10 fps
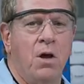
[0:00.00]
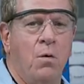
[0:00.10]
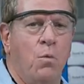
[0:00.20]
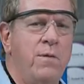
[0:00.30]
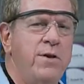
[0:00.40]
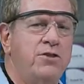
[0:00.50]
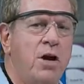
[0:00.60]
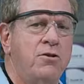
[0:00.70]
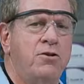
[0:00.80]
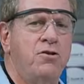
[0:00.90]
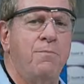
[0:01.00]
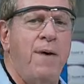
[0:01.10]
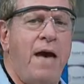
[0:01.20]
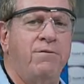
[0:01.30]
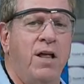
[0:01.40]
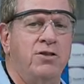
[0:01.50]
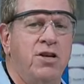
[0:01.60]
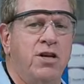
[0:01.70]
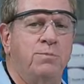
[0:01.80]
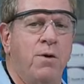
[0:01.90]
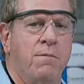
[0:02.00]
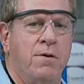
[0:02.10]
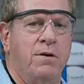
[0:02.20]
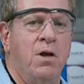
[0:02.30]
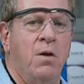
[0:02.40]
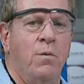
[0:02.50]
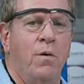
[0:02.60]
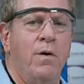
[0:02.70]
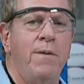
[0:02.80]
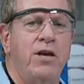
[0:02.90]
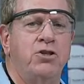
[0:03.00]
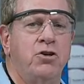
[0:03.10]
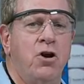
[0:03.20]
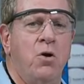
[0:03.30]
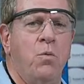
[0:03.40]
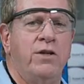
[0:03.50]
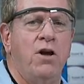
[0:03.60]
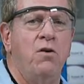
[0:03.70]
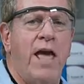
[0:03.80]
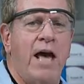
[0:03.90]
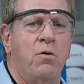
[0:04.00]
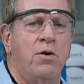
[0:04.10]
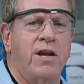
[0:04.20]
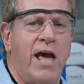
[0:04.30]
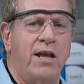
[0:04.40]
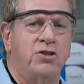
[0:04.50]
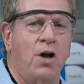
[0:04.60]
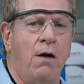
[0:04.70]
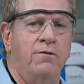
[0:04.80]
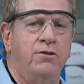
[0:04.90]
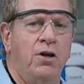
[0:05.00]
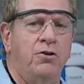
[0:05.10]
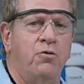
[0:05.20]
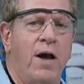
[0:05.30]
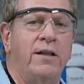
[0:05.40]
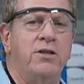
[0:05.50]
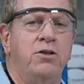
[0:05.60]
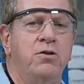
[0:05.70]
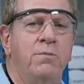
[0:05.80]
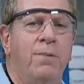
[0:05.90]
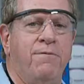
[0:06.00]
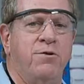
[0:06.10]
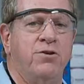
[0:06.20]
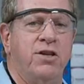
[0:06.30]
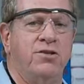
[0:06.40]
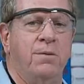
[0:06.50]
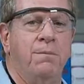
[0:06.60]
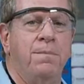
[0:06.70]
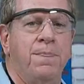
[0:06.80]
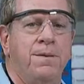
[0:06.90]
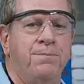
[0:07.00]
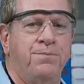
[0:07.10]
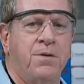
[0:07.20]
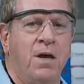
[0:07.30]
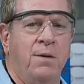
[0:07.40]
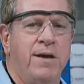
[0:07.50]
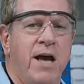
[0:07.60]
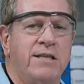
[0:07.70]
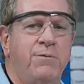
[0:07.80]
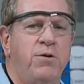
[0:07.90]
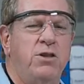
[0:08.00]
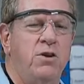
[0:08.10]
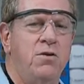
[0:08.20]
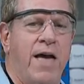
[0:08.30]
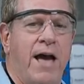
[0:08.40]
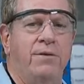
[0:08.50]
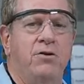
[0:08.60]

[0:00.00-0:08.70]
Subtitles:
When we start to do the backflushing experiment, we want to make sure we don't add organic solvent directly to the buffer system, because if we do that,